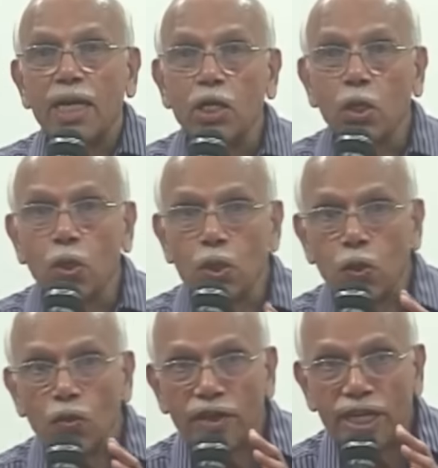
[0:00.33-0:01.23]
Don't
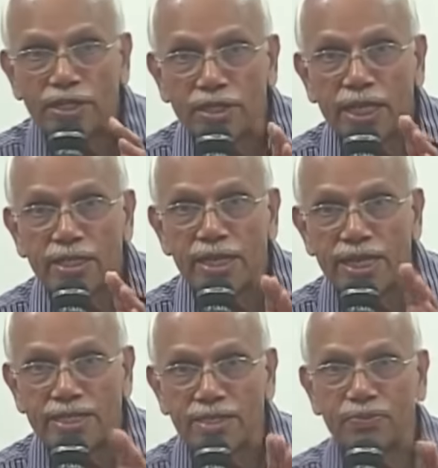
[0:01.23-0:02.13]
overeat at
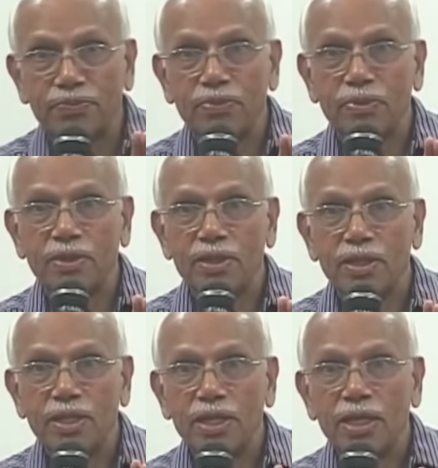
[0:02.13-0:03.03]
night.
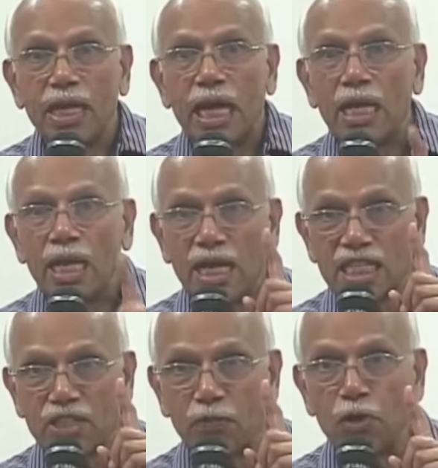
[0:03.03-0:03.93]

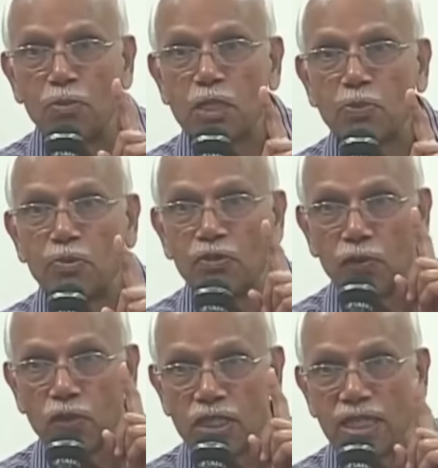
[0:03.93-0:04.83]
Last food must be
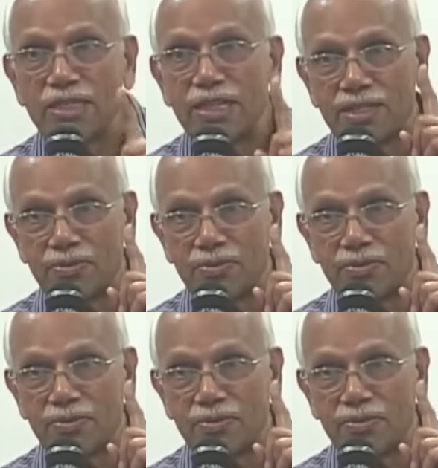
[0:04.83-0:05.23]
before sunset.